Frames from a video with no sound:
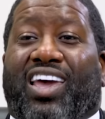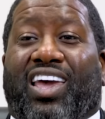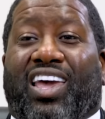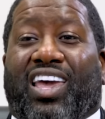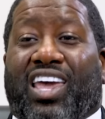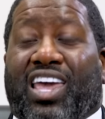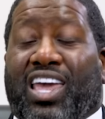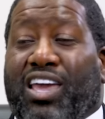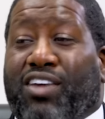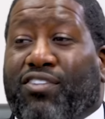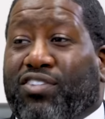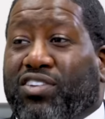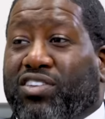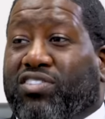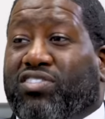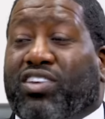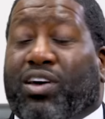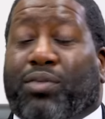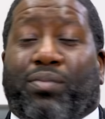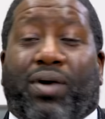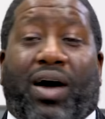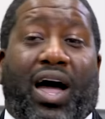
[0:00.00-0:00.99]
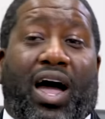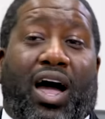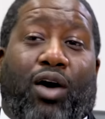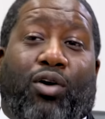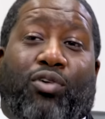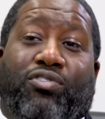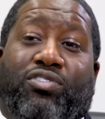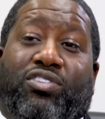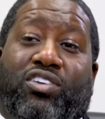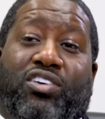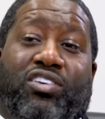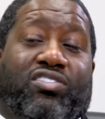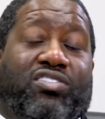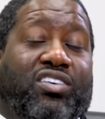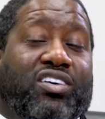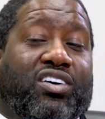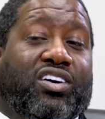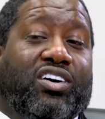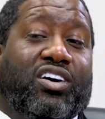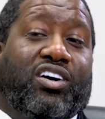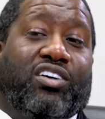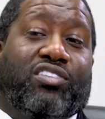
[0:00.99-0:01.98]
Even some of our
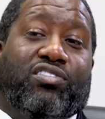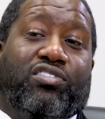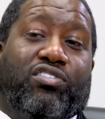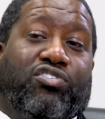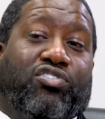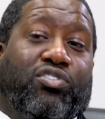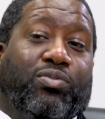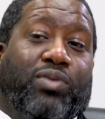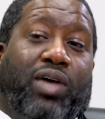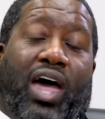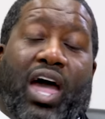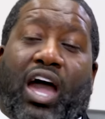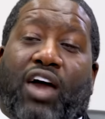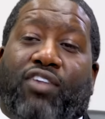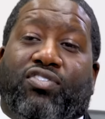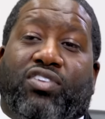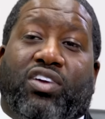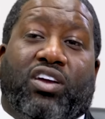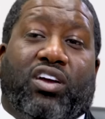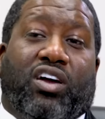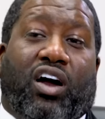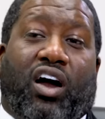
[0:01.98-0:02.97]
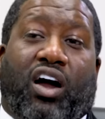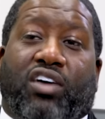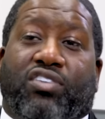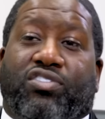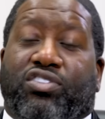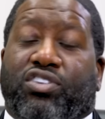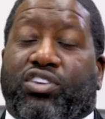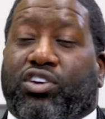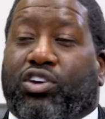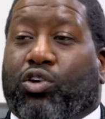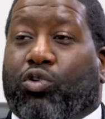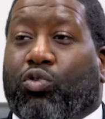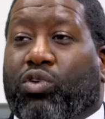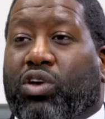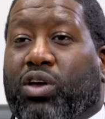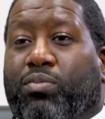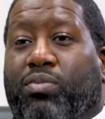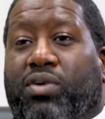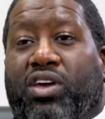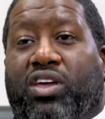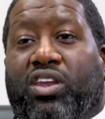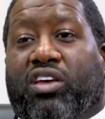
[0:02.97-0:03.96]
distant cousins from the African continent,
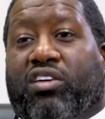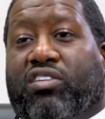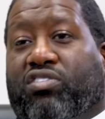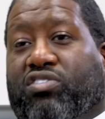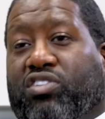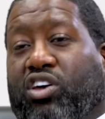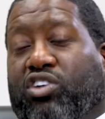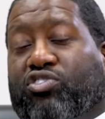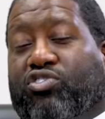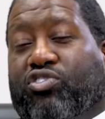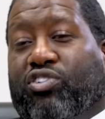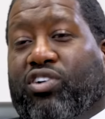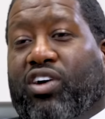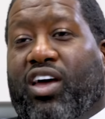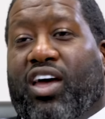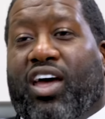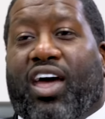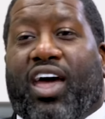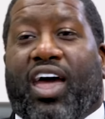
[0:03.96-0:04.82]
Caribbean, etc.,